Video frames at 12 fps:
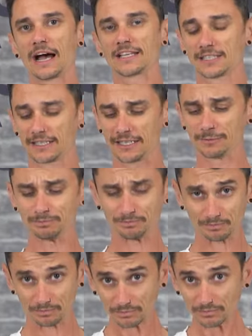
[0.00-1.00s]
gusseted,
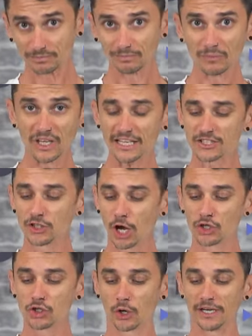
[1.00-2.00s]
it's
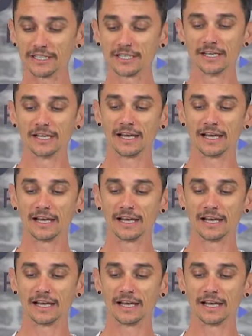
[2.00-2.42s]
not joined